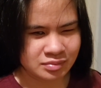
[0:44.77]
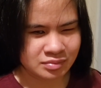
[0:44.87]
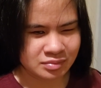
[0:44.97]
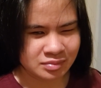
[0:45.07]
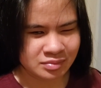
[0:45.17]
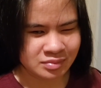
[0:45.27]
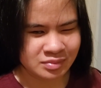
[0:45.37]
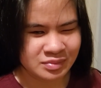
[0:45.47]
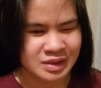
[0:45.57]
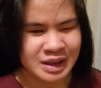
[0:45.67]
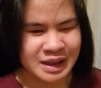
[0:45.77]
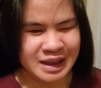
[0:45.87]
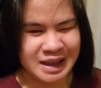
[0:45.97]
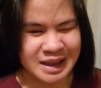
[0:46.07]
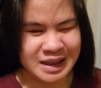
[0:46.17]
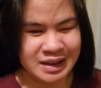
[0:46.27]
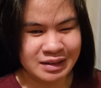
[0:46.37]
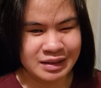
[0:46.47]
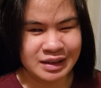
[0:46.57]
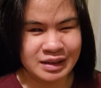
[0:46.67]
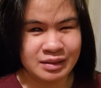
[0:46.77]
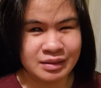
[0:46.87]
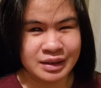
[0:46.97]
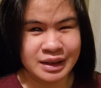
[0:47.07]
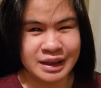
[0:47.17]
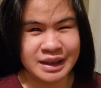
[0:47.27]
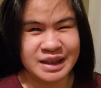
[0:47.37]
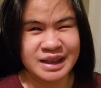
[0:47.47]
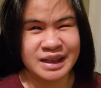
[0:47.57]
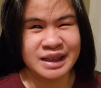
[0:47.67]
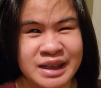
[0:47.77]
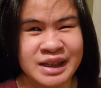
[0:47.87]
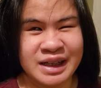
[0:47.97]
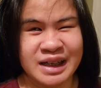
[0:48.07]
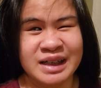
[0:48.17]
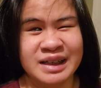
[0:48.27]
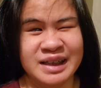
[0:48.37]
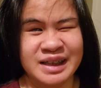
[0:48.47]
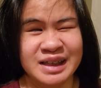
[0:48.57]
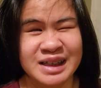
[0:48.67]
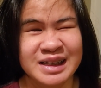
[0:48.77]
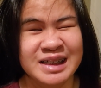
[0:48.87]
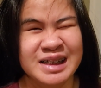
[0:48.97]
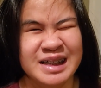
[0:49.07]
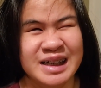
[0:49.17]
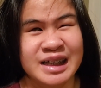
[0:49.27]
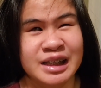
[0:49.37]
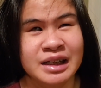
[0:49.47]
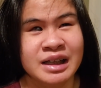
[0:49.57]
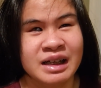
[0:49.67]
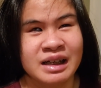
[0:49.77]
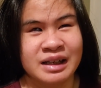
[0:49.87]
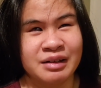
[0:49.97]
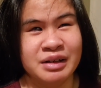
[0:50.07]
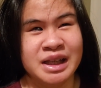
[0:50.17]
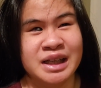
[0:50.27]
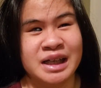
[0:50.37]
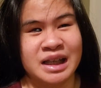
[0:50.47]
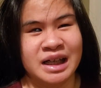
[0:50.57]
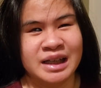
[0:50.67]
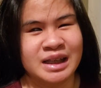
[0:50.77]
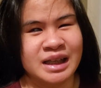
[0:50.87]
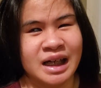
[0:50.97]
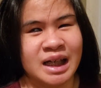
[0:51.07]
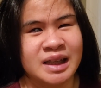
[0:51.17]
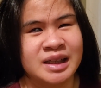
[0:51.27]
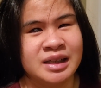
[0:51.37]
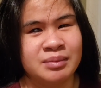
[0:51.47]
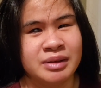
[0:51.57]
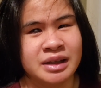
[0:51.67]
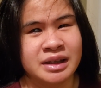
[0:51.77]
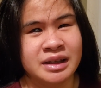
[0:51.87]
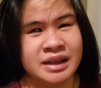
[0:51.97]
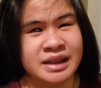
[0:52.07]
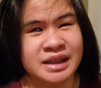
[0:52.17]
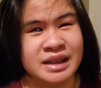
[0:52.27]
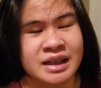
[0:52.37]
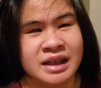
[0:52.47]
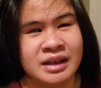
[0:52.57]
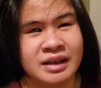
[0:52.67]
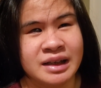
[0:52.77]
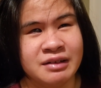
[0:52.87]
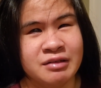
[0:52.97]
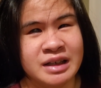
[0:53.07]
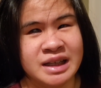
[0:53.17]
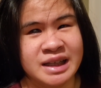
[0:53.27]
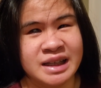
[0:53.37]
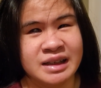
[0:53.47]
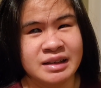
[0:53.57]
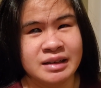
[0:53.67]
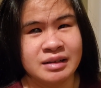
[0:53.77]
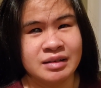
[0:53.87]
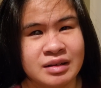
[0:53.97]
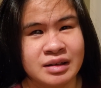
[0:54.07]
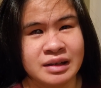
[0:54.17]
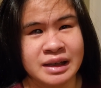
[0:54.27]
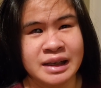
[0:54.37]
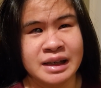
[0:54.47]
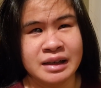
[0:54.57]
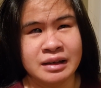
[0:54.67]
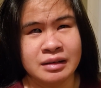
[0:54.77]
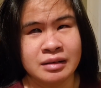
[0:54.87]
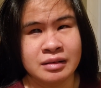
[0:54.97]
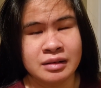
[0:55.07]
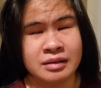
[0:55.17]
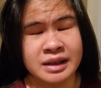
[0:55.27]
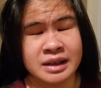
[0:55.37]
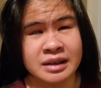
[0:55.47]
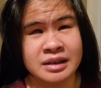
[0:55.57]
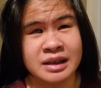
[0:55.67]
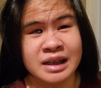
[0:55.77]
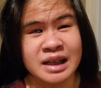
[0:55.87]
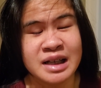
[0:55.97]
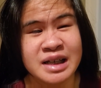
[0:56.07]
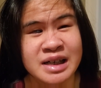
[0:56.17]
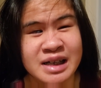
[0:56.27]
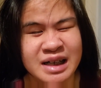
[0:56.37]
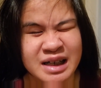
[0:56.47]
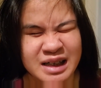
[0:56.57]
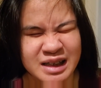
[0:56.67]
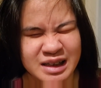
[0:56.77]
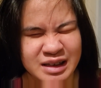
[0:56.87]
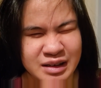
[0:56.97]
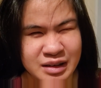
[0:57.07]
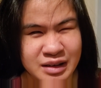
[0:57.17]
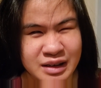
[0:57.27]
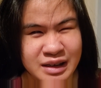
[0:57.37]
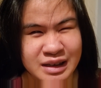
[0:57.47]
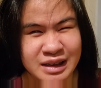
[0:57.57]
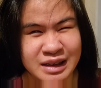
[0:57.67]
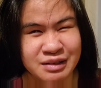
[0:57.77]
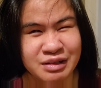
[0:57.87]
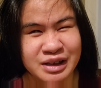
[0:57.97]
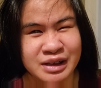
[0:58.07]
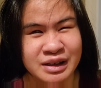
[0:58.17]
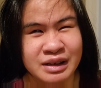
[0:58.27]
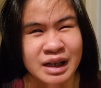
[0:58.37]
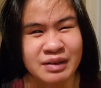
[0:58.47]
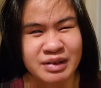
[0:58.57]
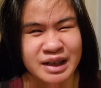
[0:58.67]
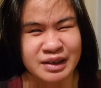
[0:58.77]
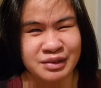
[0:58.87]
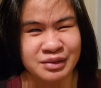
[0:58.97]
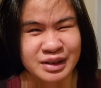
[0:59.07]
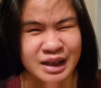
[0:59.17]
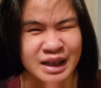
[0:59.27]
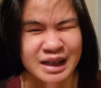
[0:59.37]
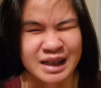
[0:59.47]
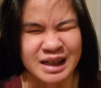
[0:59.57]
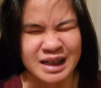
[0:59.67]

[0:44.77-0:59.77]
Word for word: school? That it's kind of silly, and the reason I liked it last year because it was getting closer to the end of the year and it wasn't every single day.